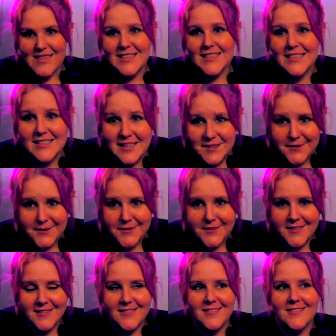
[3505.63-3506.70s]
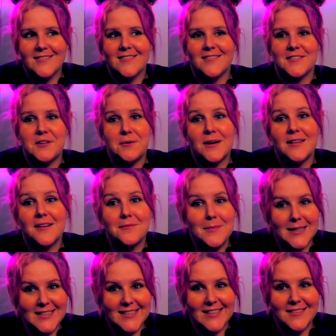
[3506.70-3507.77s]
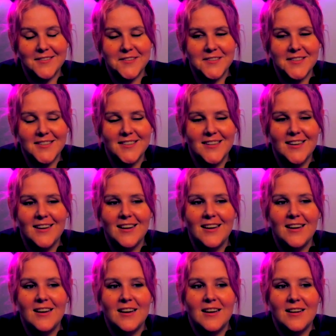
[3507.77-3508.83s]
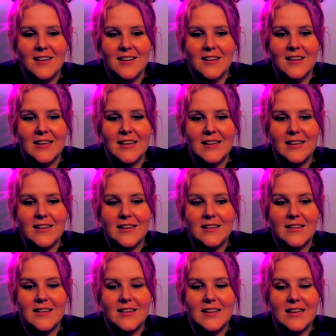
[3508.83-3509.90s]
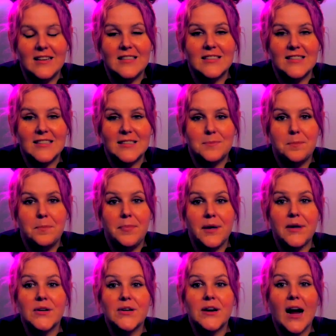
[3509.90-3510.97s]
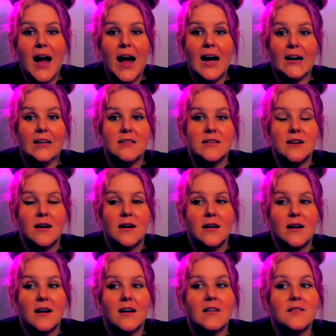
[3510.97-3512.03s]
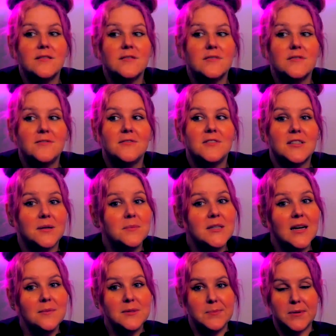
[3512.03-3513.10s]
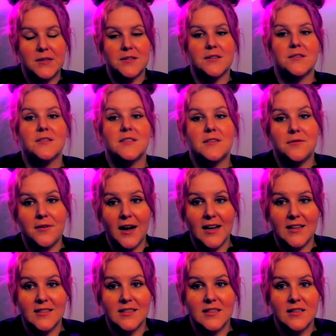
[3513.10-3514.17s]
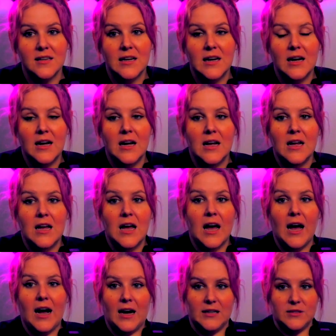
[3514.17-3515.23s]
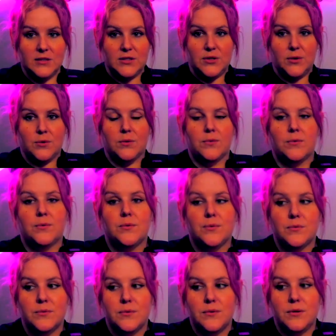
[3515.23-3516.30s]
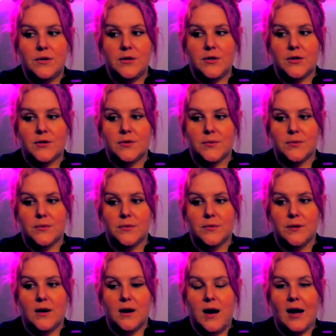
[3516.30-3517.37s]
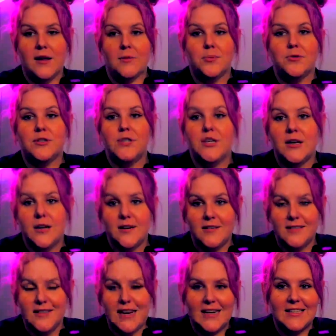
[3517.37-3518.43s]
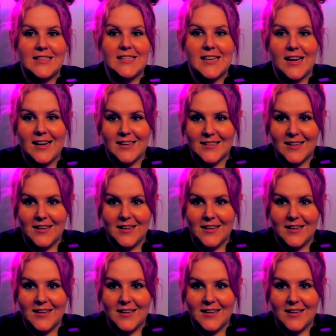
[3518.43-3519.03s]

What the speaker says: Skittles, though I love my Skittles. It is this bigger act of sometimes political defiance. And so, I appreciate Danny saying